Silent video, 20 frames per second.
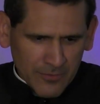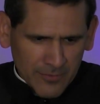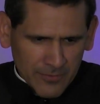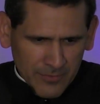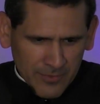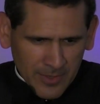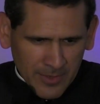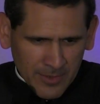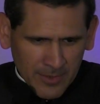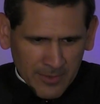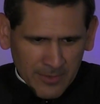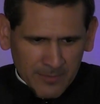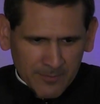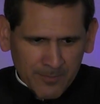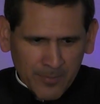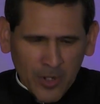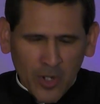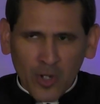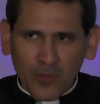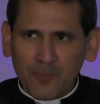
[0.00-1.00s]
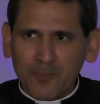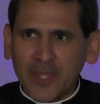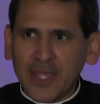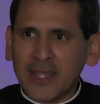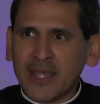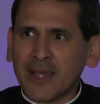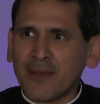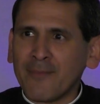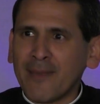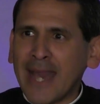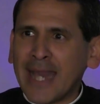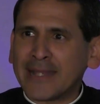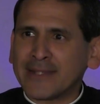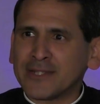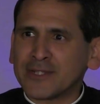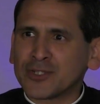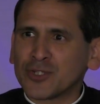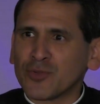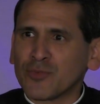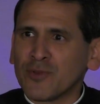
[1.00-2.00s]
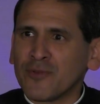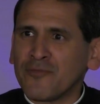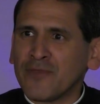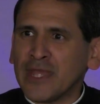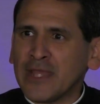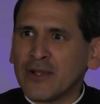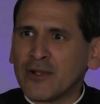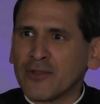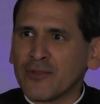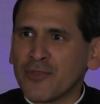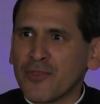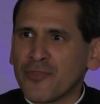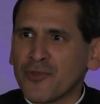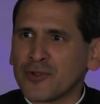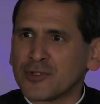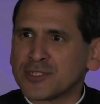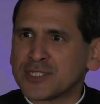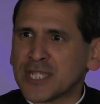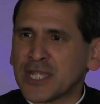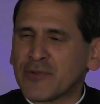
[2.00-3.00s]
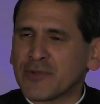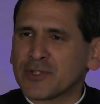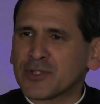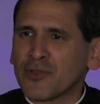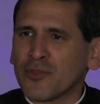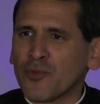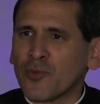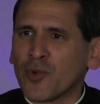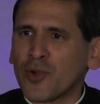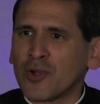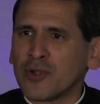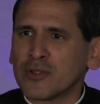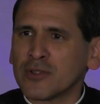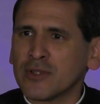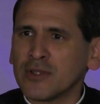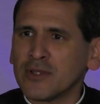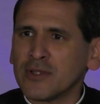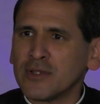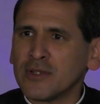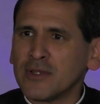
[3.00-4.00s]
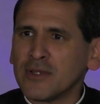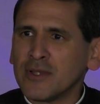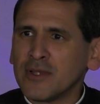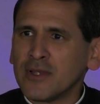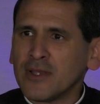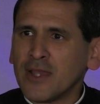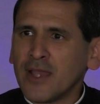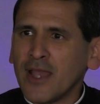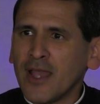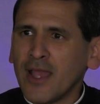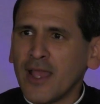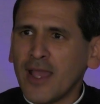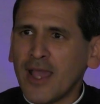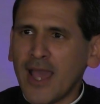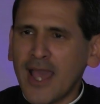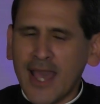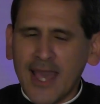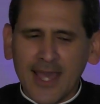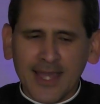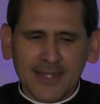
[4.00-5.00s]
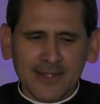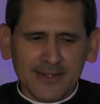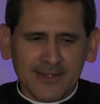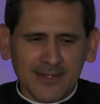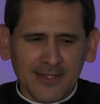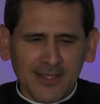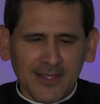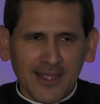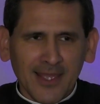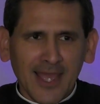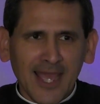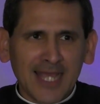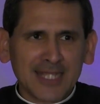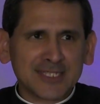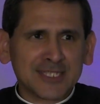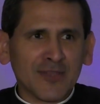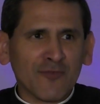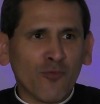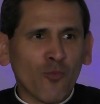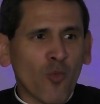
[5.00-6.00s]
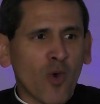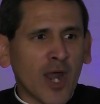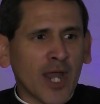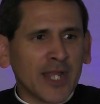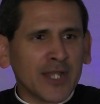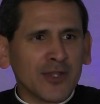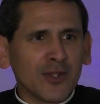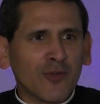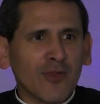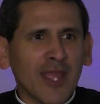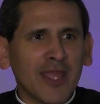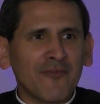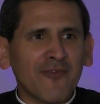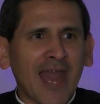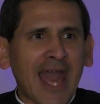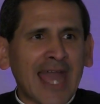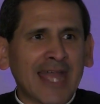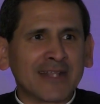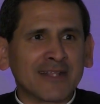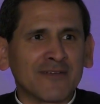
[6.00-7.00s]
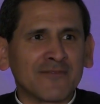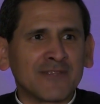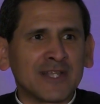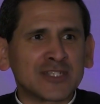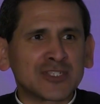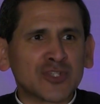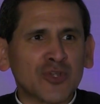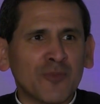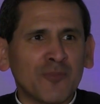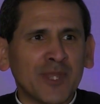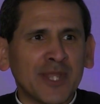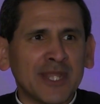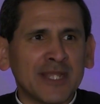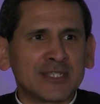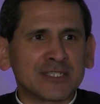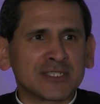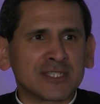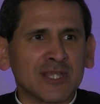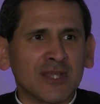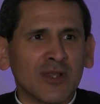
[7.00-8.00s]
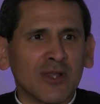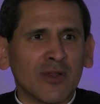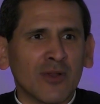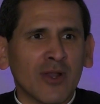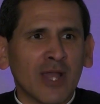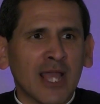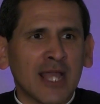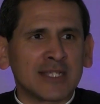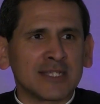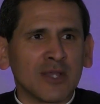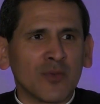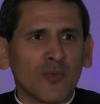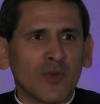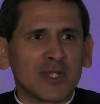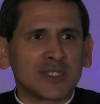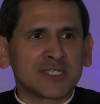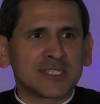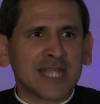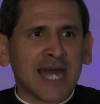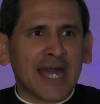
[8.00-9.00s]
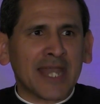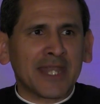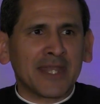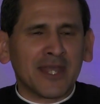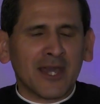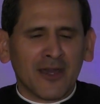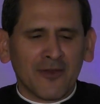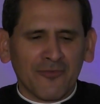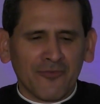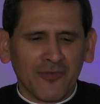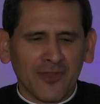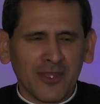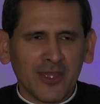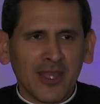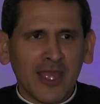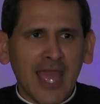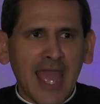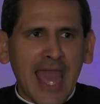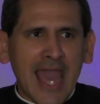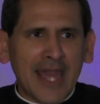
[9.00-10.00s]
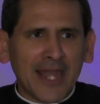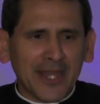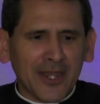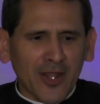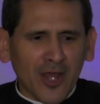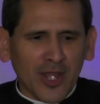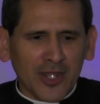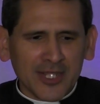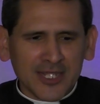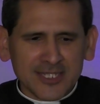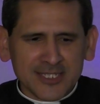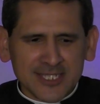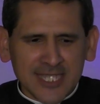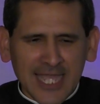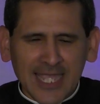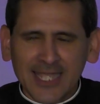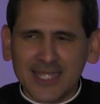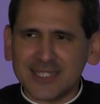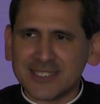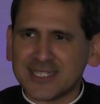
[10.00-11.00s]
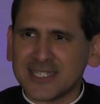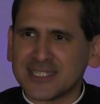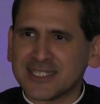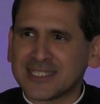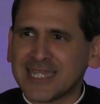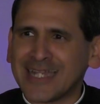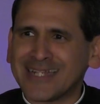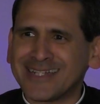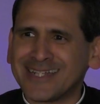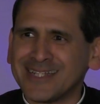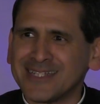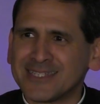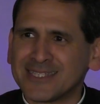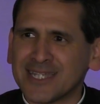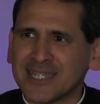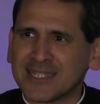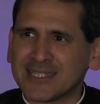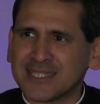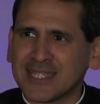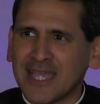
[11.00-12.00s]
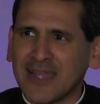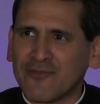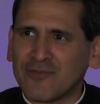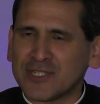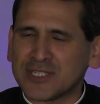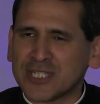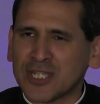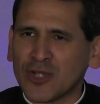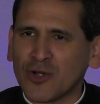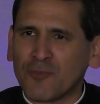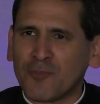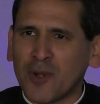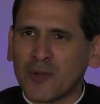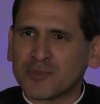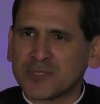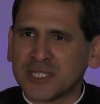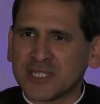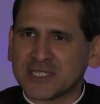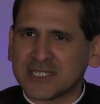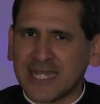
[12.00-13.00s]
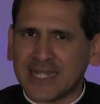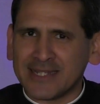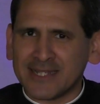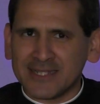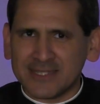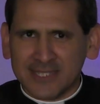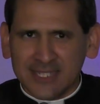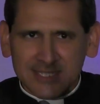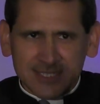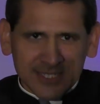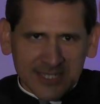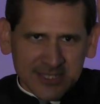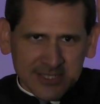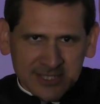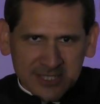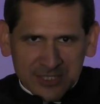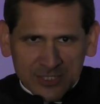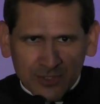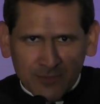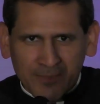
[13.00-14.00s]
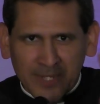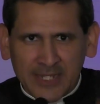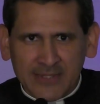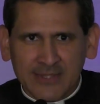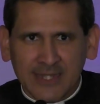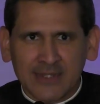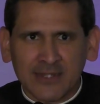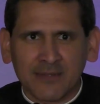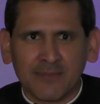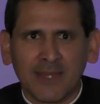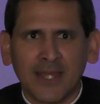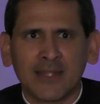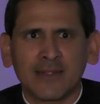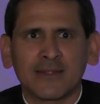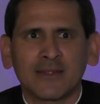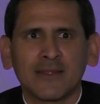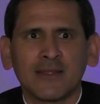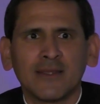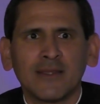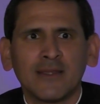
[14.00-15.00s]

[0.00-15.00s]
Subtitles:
the Pope being commanded to reveal the third secret to the world, and as if one grave act of disobedience was not enough, added on a second since 1960. Every single Pope since 1960 has disobeyed that command.